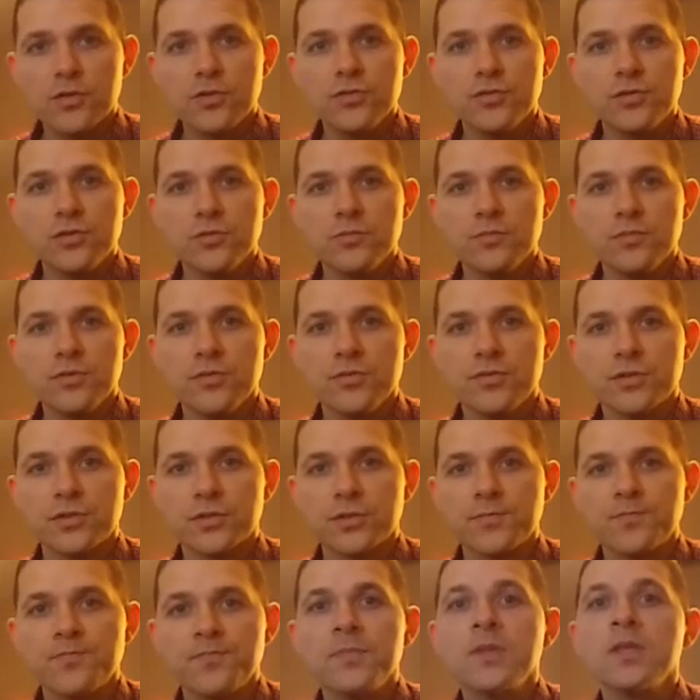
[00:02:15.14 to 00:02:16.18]
YouTube
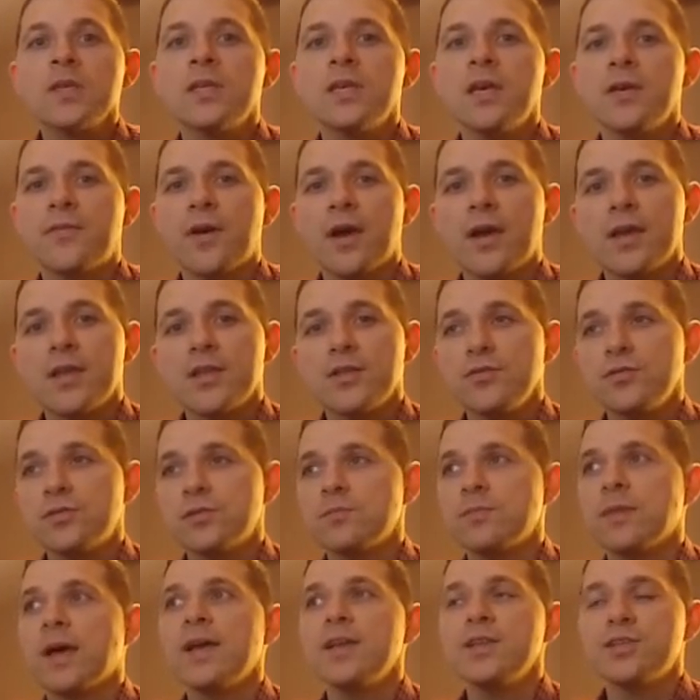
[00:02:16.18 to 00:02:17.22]
user if I can do
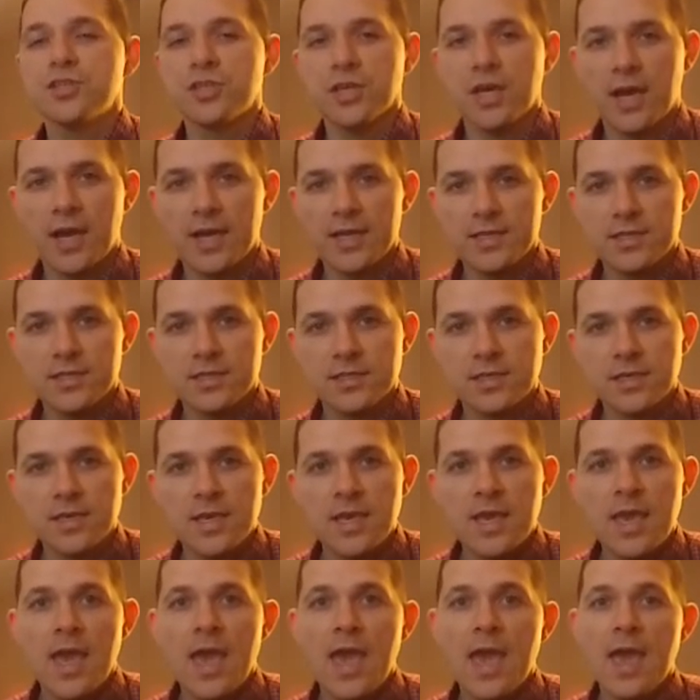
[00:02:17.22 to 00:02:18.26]
some night shots,
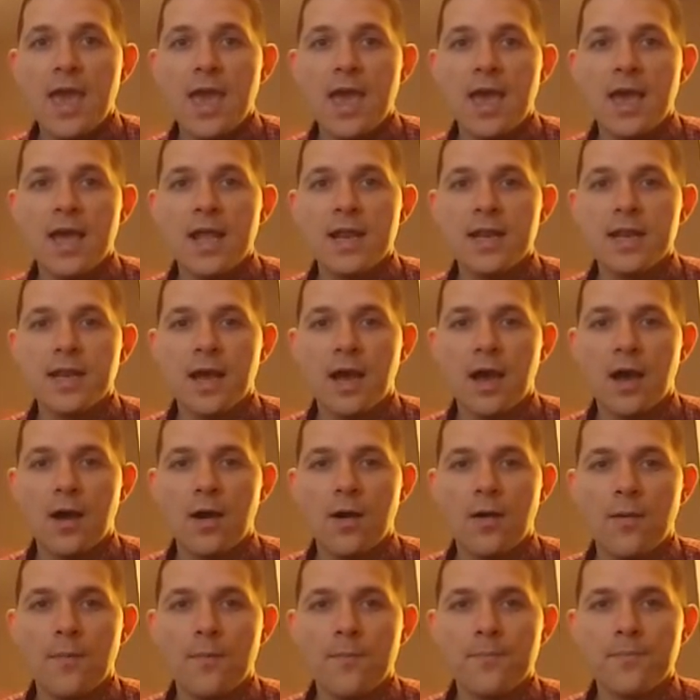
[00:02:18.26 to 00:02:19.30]
and
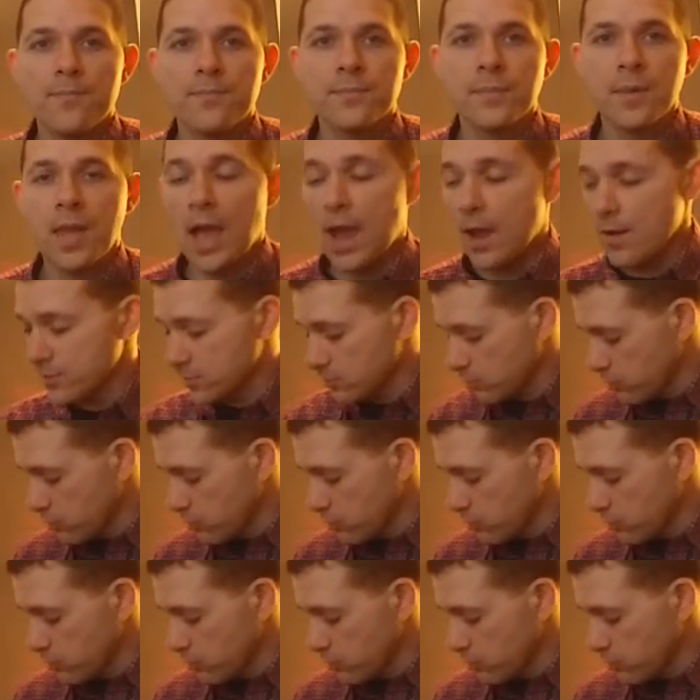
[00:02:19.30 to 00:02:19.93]
I was